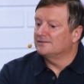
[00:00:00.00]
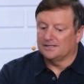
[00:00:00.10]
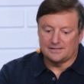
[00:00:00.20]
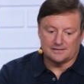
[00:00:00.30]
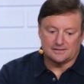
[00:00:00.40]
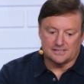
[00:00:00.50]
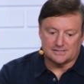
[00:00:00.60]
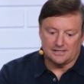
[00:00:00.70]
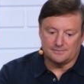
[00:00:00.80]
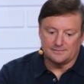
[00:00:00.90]
I, I think this
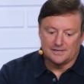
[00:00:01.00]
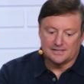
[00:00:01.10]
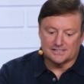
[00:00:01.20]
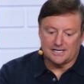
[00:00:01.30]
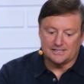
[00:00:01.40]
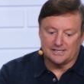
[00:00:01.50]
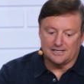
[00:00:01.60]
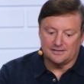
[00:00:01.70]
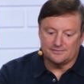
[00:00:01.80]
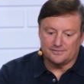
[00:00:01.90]
um, this
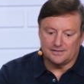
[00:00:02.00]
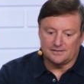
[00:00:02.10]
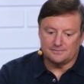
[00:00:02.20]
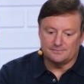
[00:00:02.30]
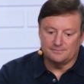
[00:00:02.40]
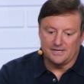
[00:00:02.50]
idea of um,